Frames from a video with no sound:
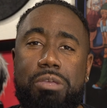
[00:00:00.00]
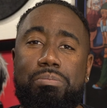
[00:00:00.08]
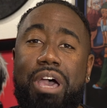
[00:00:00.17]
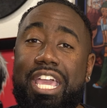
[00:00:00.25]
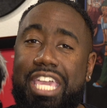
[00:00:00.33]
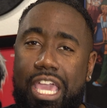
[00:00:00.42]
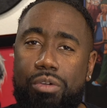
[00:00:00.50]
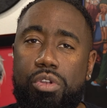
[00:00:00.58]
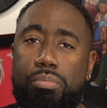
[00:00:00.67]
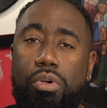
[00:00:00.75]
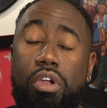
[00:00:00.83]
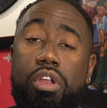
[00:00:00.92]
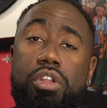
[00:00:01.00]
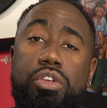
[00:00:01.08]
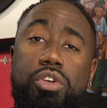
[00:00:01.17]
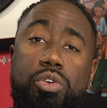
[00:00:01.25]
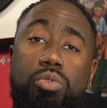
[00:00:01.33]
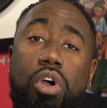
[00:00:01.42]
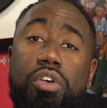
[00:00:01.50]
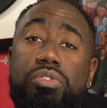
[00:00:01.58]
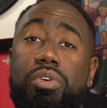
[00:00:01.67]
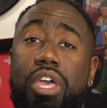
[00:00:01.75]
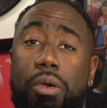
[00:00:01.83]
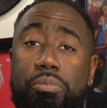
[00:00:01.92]
my counterpart who
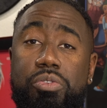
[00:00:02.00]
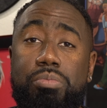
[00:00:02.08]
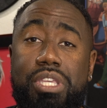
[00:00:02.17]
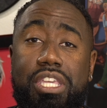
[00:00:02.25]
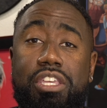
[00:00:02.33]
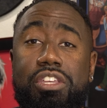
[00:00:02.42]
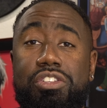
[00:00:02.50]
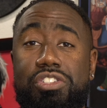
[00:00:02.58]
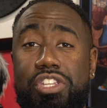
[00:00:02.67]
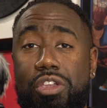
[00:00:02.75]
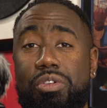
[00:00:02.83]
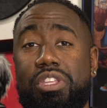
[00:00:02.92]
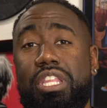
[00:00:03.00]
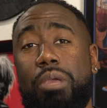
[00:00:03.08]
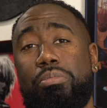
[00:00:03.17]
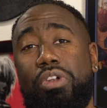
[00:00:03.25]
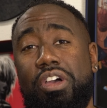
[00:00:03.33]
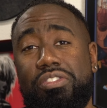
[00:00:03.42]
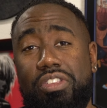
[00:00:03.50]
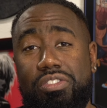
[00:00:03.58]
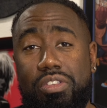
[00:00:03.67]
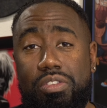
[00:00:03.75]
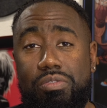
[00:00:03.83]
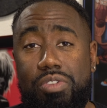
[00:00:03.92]
also helps me during that
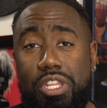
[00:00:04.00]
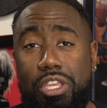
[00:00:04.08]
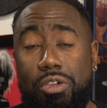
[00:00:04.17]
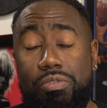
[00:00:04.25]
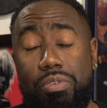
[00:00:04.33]
process of the video.